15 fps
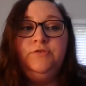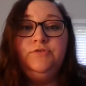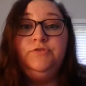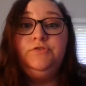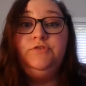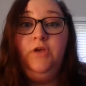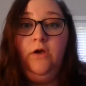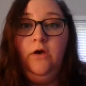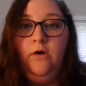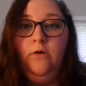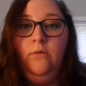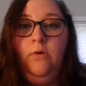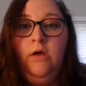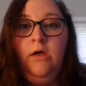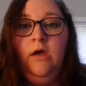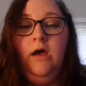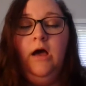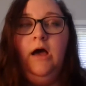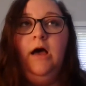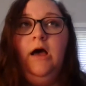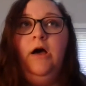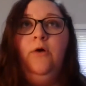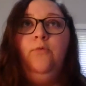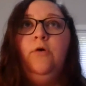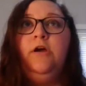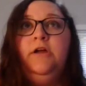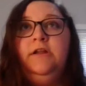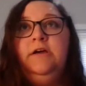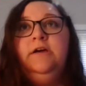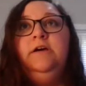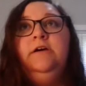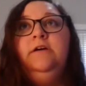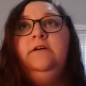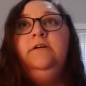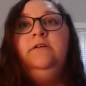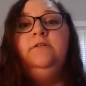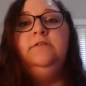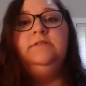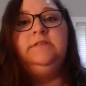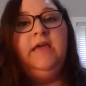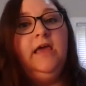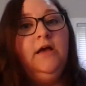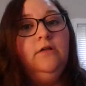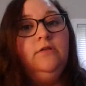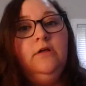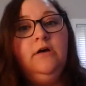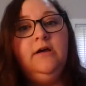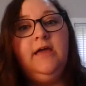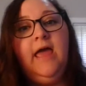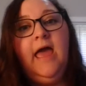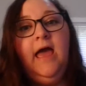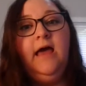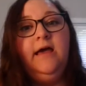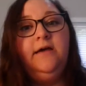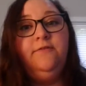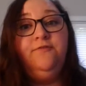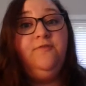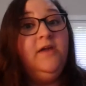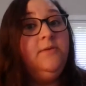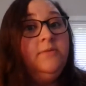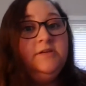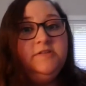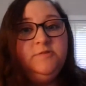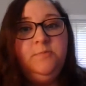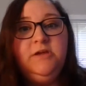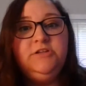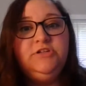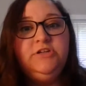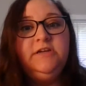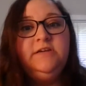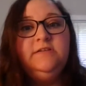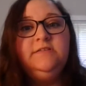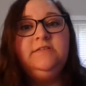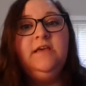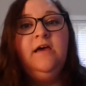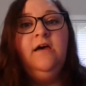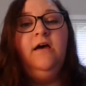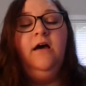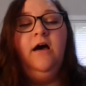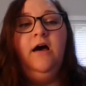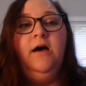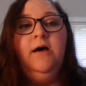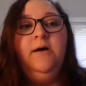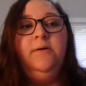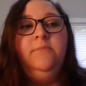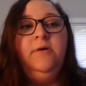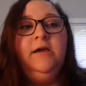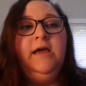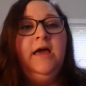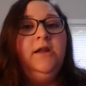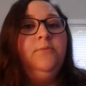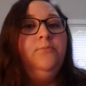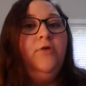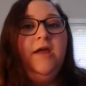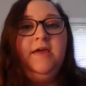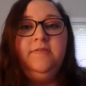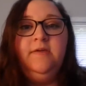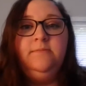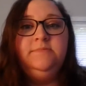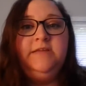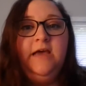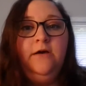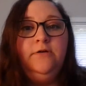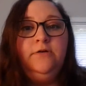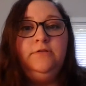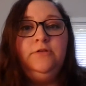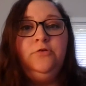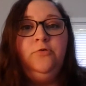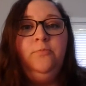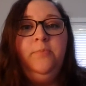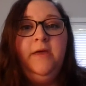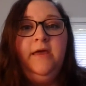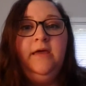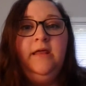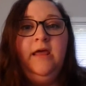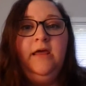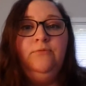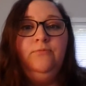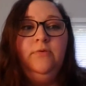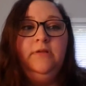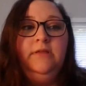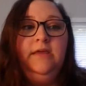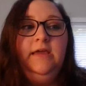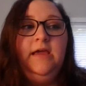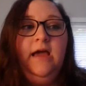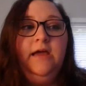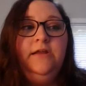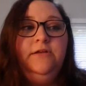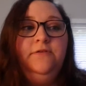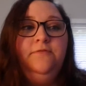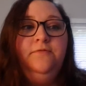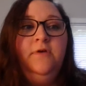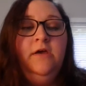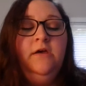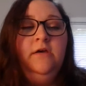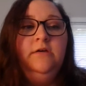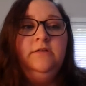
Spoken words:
So we're going to take a look at famous speeches, kind of break them down a little bit and really kind of